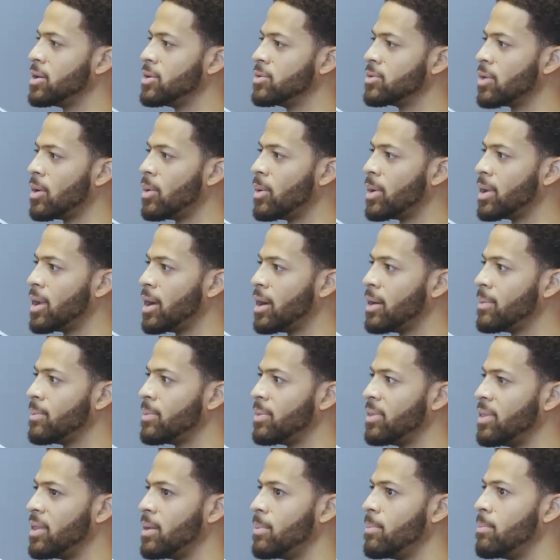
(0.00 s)
growing up
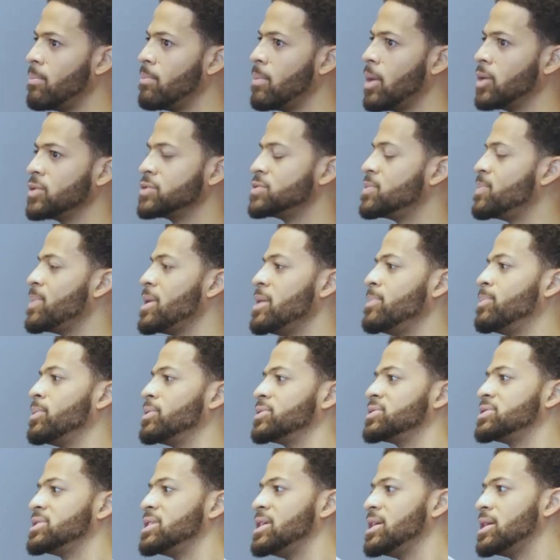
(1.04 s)
than most people
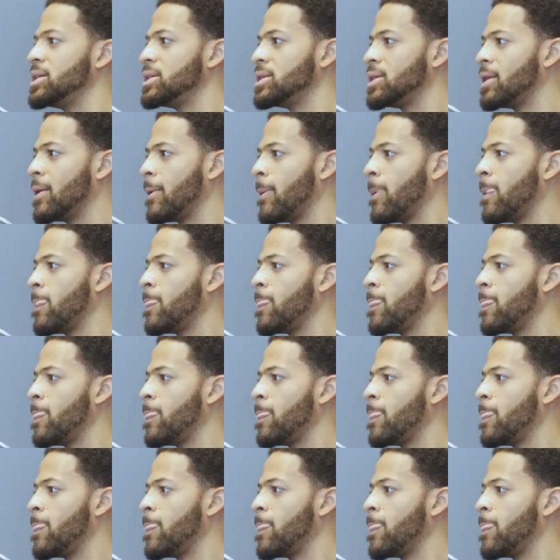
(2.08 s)
see it